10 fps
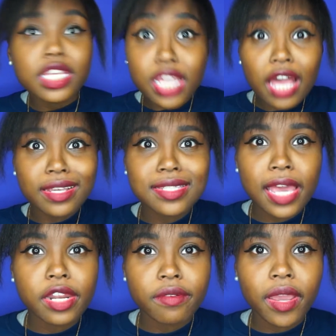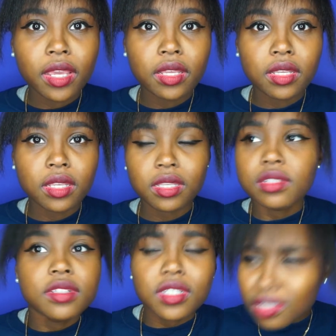y'all excited, right?
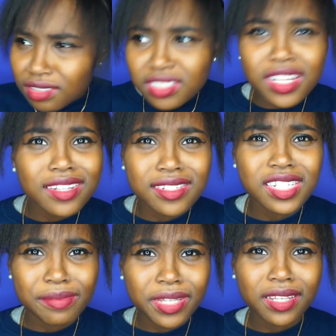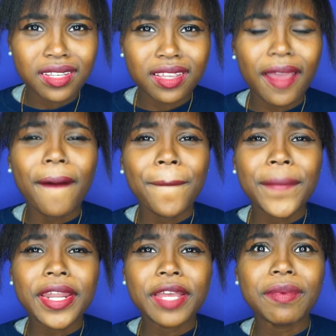Y'all should be.
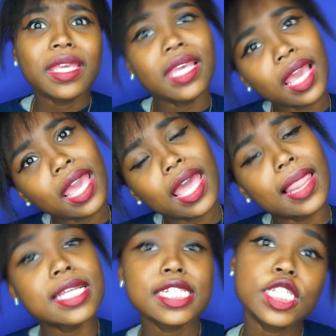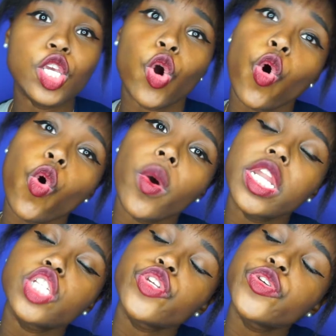But um, yeah, let's just get on
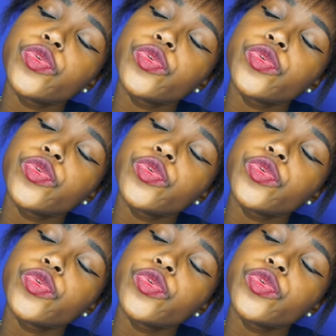to